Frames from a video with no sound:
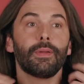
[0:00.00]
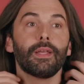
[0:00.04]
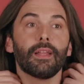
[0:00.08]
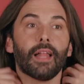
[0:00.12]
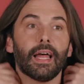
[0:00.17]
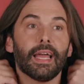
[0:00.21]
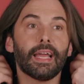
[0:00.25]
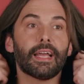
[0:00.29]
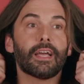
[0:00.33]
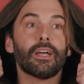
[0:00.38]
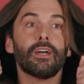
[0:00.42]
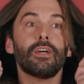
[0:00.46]
be
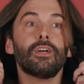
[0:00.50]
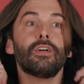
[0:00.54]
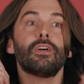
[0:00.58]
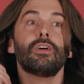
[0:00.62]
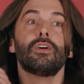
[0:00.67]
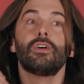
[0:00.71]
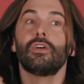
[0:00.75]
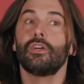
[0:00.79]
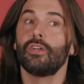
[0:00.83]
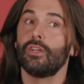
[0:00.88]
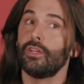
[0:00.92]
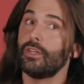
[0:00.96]
like
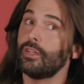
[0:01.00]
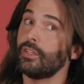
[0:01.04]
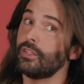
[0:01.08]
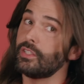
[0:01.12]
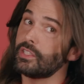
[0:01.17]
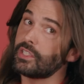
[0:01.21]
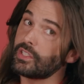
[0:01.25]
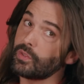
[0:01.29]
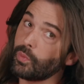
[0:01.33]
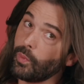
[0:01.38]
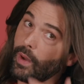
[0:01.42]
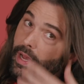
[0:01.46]

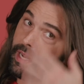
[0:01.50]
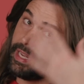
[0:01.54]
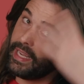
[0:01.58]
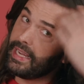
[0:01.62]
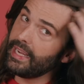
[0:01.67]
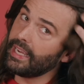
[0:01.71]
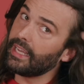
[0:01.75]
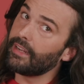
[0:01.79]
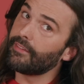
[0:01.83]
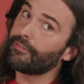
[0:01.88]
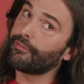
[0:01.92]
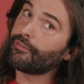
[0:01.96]

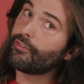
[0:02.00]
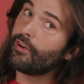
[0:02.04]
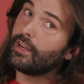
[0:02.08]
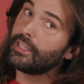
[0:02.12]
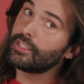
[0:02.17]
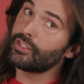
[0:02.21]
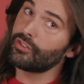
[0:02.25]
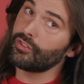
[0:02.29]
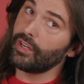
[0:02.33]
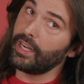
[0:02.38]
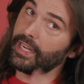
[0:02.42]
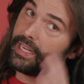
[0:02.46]
sweating and
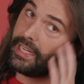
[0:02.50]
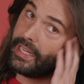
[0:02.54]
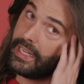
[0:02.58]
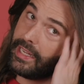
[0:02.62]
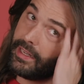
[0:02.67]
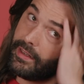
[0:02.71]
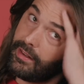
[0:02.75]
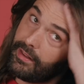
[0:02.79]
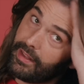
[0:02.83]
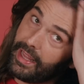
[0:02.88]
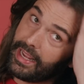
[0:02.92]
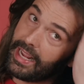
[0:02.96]

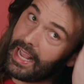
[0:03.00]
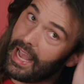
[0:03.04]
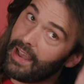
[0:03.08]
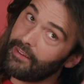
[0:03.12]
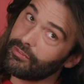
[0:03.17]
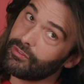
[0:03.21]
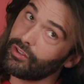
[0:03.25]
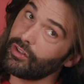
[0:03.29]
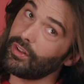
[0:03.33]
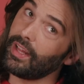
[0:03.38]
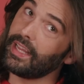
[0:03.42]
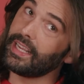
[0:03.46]
frustrated like
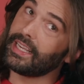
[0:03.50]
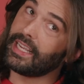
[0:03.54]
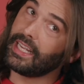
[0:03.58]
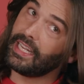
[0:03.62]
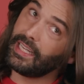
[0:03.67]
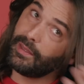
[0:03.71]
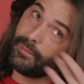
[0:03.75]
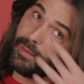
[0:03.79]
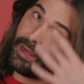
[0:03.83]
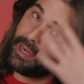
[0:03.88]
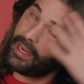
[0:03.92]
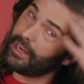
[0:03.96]
after like
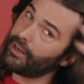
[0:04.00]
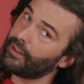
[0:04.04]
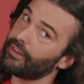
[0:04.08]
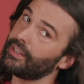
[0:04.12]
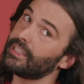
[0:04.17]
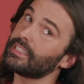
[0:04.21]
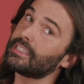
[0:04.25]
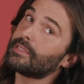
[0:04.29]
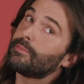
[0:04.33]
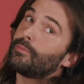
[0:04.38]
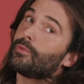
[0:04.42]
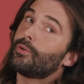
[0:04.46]
getting my hair
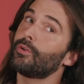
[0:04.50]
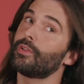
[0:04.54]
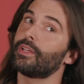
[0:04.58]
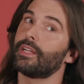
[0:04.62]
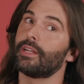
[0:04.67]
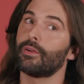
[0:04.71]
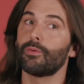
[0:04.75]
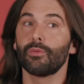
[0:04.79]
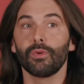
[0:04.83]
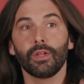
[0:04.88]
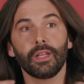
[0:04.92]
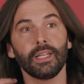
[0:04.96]
this smooth, and
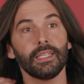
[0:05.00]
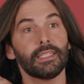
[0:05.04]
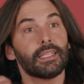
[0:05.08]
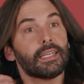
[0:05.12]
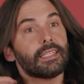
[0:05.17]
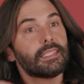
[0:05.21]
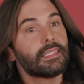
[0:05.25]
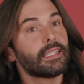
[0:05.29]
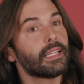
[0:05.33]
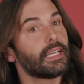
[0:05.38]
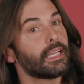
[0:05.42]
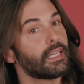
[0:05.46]
it really
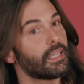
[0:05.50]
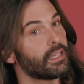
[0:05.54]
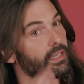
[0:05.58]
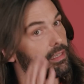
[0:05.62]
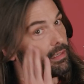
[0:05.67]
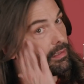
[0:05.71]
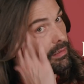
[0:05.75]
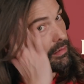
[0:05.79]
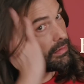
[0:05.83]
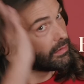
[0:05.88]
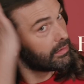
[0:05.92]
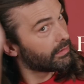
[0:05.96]
does like,
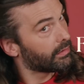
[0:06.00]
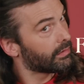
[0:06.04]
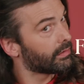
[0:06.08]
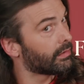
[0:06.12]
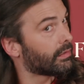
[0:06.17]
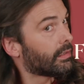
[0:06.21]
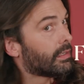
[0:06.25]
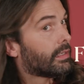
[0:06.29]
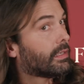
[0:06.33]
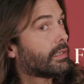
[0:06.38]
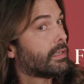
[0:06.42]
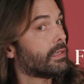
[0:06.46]

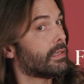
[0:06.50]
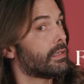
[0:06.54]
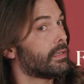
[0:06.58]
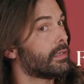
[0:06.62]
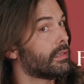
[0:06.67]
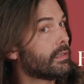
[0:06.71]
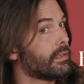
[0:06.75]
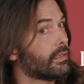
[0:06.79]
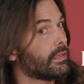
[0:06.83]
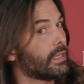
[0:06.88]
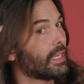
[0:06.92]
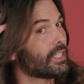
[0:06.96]

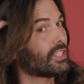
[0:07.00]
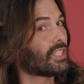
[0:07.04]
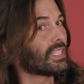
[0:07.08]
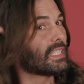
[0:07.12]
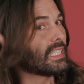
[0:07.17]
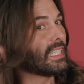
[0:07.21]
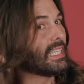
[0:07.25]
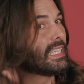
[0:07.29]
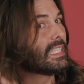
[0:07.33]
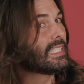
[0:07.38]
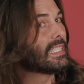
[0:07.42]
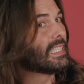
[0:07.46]
it's
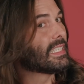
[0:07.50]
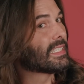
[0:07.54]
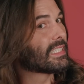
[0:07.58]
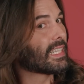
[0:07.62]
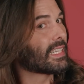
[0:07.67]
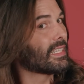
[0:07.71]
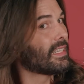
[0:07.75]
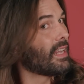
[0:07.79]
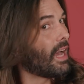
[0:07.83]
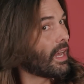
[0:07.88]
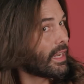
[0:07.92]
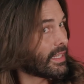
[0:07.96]
just easy. It's
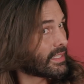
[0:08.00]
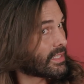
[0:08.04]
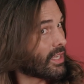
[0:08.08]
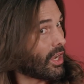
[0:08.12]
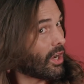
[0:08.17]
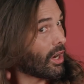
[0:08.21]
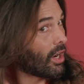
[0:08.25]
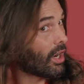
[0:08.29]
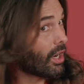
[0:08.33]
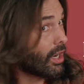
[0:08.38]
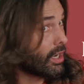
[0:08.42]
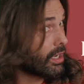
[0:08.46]
like not as
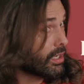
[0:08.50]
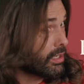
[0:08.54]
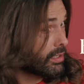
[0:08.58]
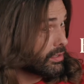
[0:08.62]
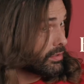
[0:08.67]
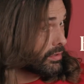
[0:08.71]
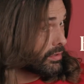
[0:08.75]
hard.